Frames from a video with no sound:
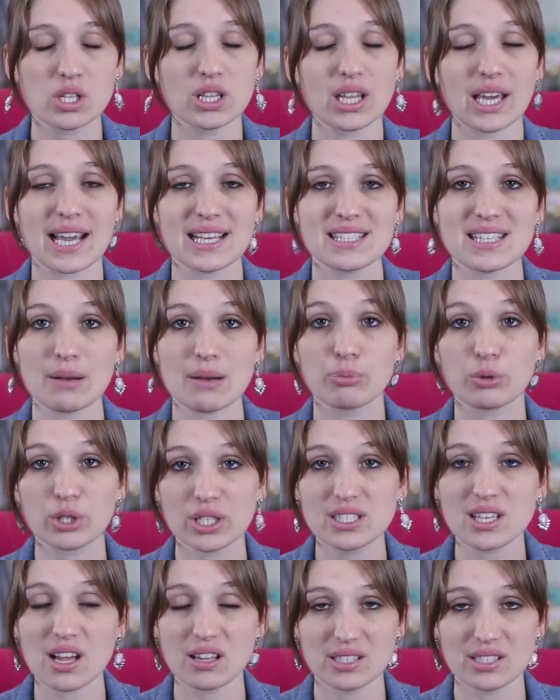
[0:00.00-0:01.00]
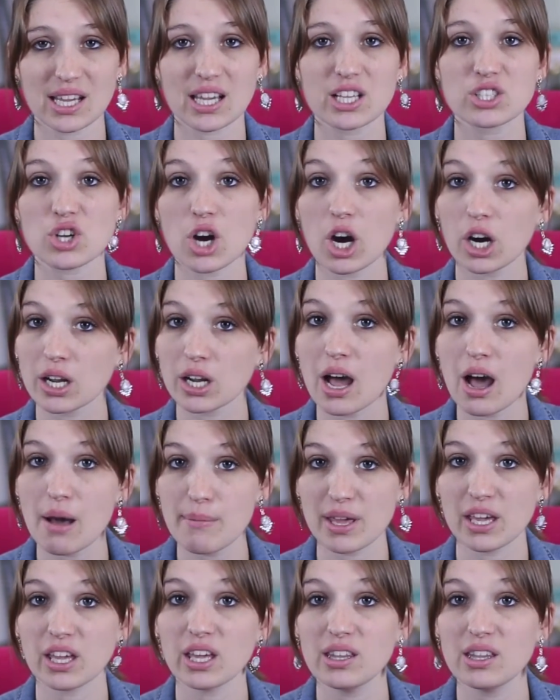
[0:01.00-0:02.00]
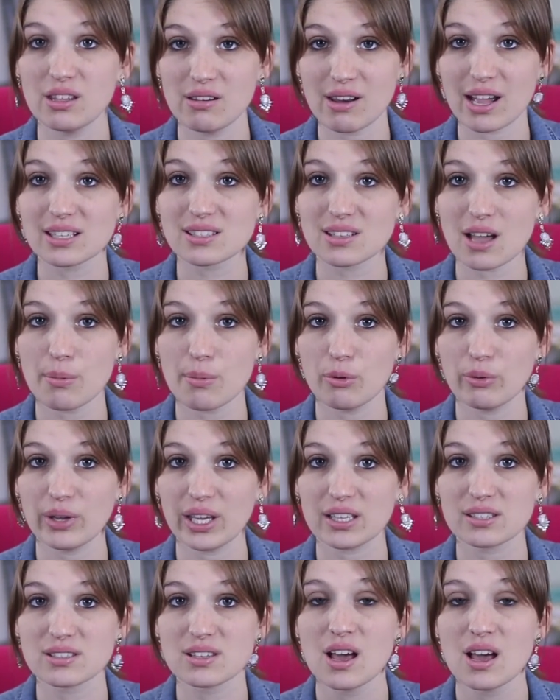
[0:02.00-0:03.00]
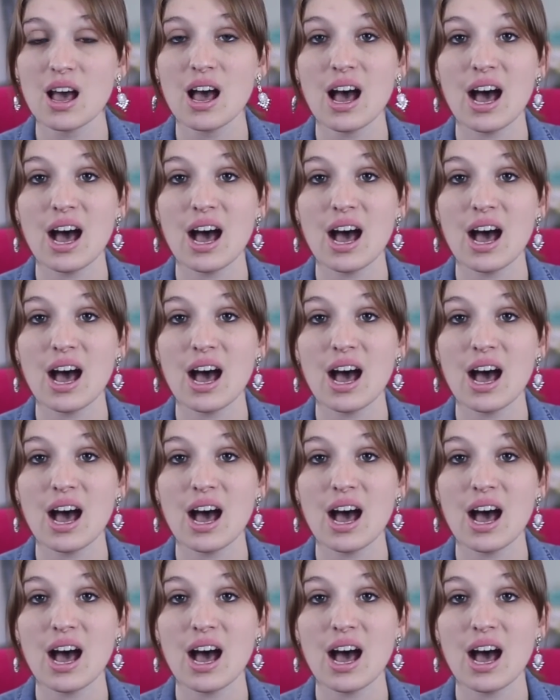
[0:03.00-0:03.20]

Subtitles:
And like I said, pre-sale tickets are coming in the next couple weeks.